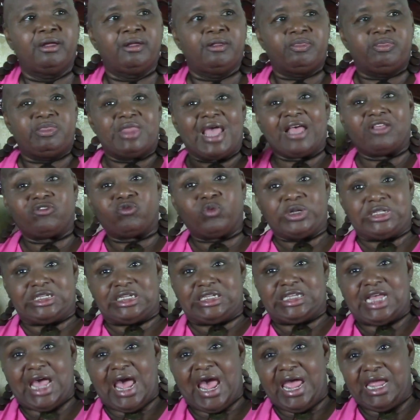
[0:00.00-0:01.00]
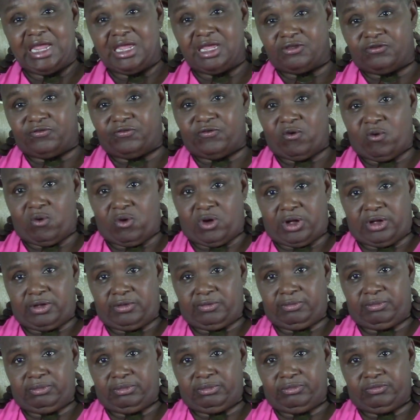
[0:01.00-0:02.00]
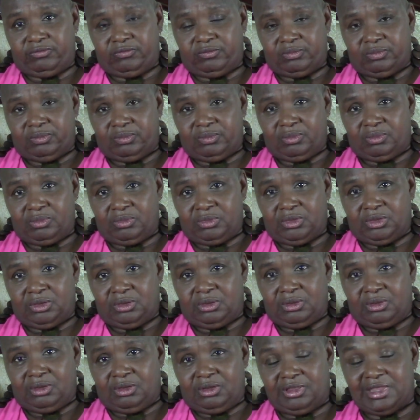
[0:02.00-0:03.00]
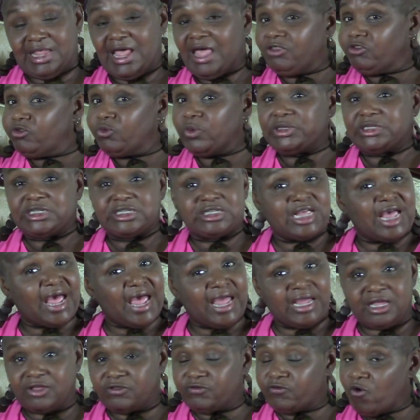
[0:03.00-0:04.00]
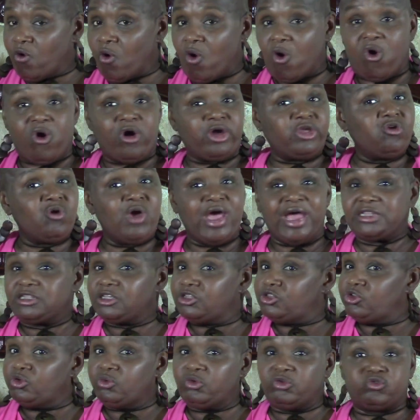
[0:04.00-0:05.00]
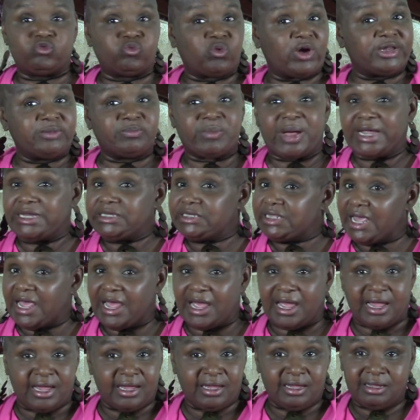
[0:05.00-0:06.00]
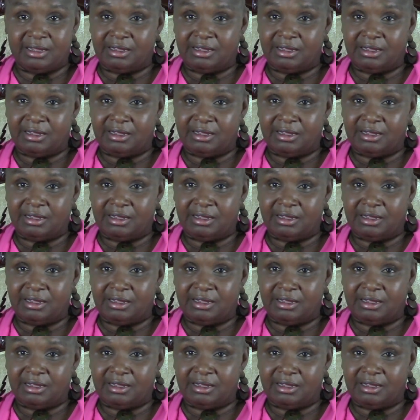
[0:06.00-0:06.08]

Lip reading: That's what the tag is for. That's what the tag is for. All you had to do is run my tag.